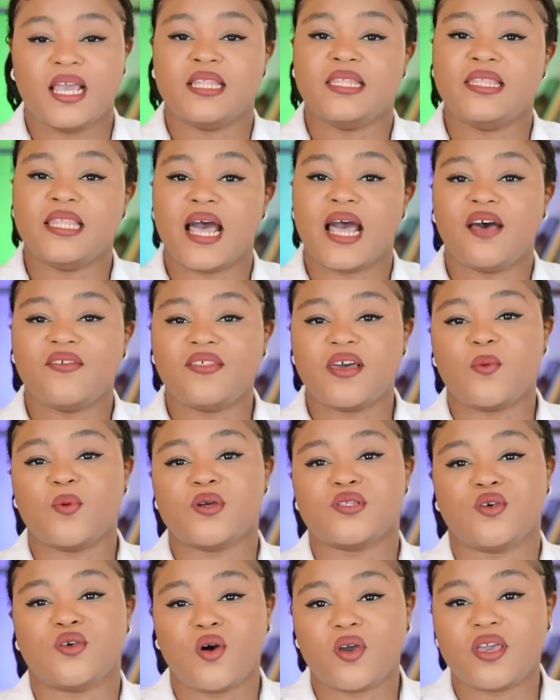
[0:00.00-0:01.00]
Now that
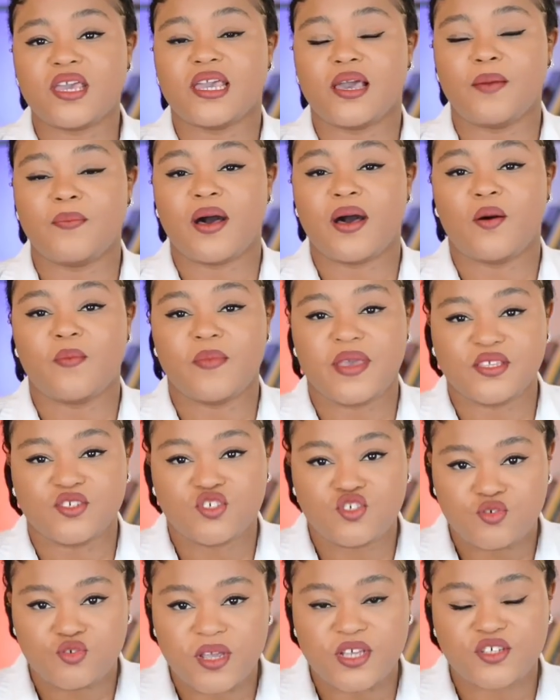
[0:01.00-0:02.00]
we're talking about
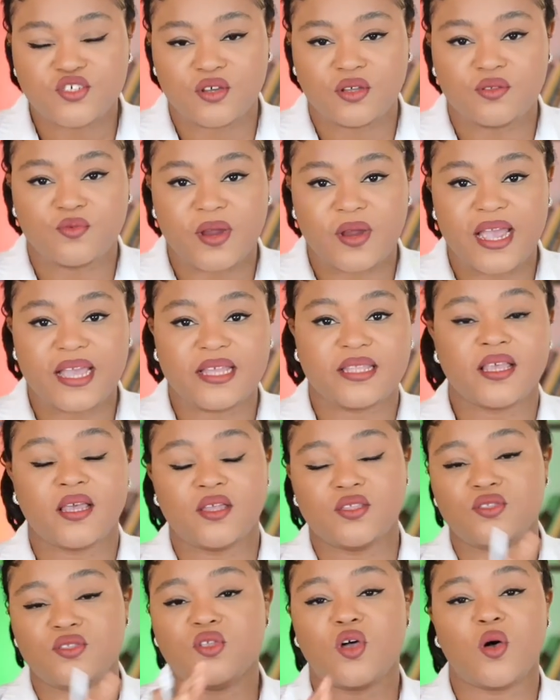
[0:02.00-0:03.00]
menstruation, right?
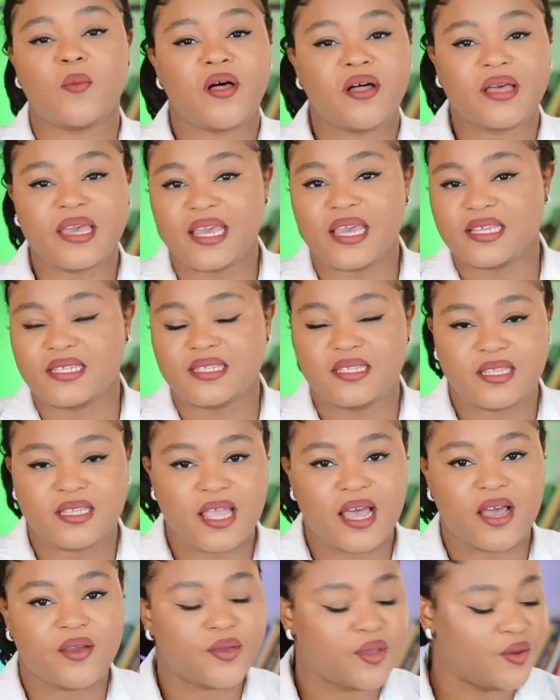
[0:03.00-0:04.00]
Normal case
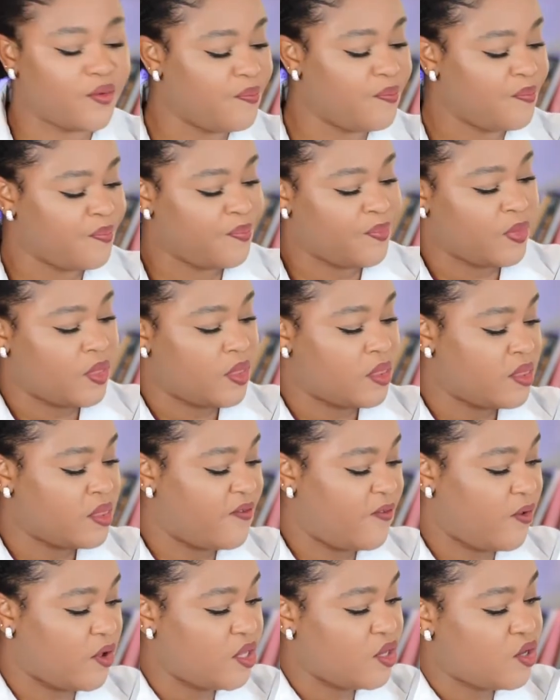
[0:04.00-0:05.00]
scenario.
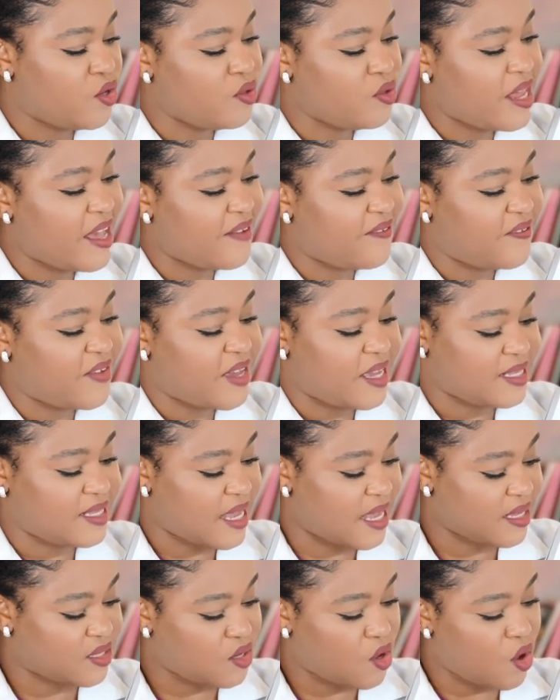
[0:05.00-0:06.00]
The follicular phase
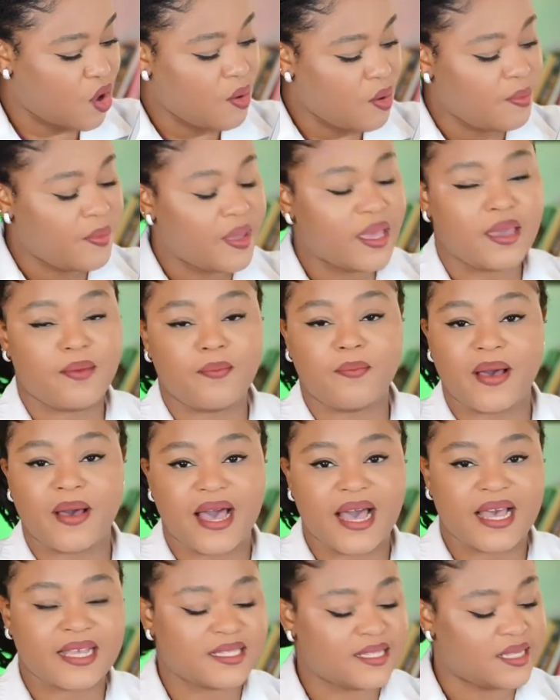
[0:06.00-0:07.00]
has come and
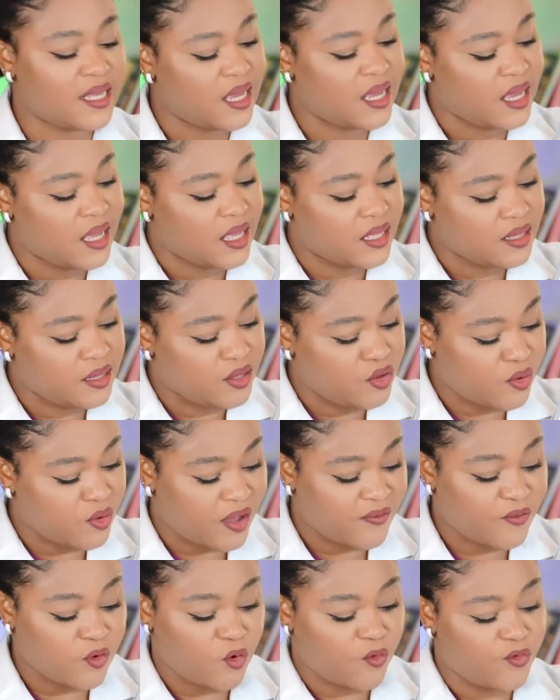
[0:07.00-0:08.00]
passed. You
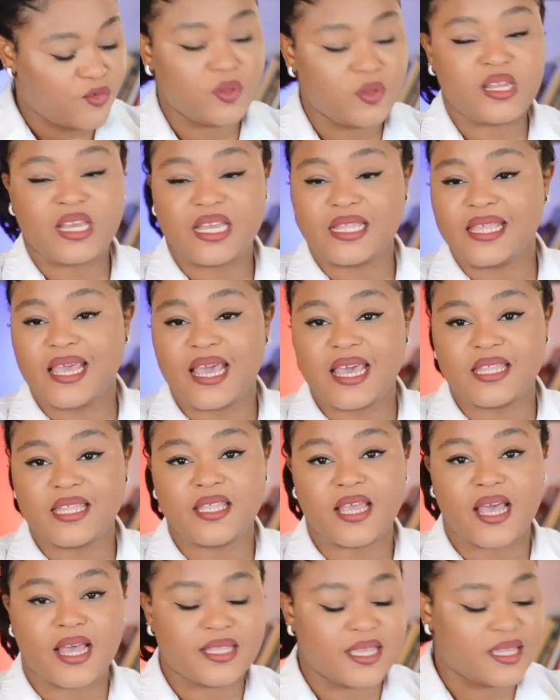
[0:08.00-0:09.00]
have
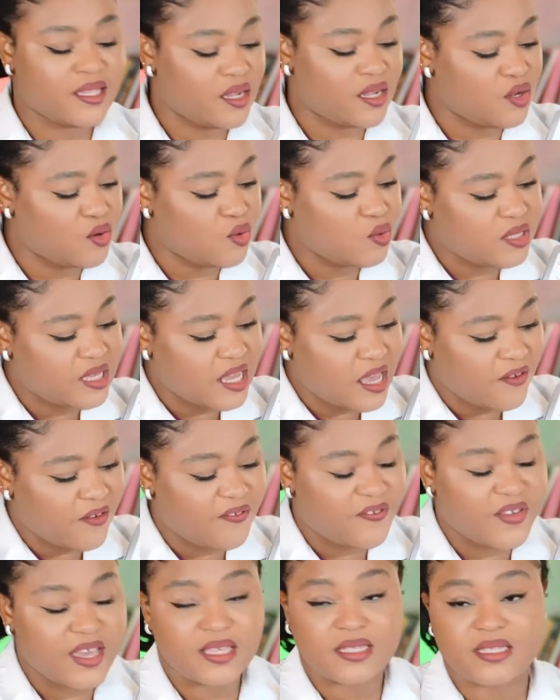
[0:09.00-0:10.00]
ovulated, and then the luteal
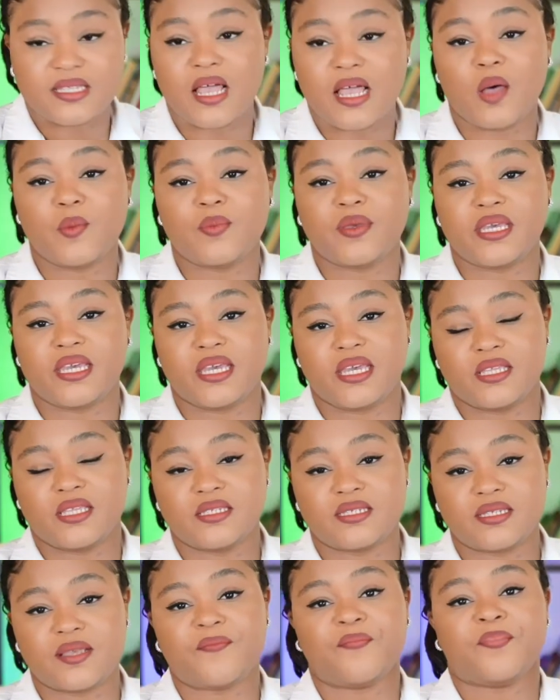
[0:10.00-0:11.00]
phase now
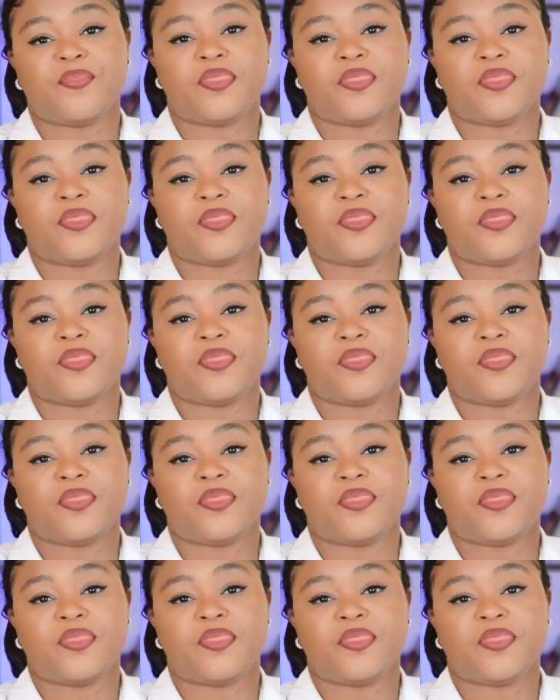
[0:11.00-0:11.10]
begins.